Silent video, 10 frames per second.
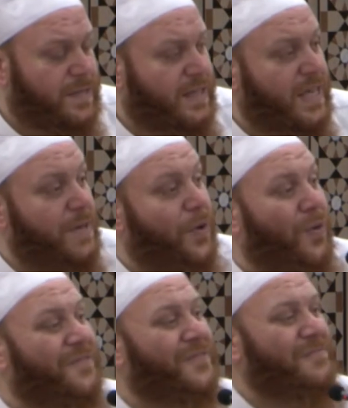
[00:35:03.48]
said, keep
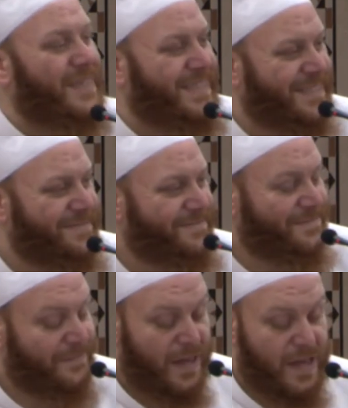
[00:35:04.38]
away from it.
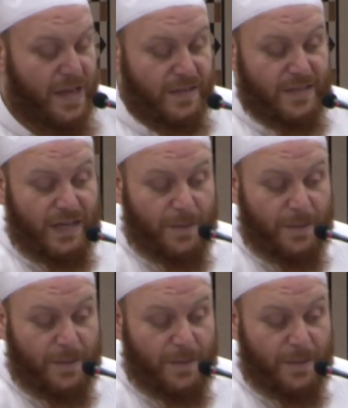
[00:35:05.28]
So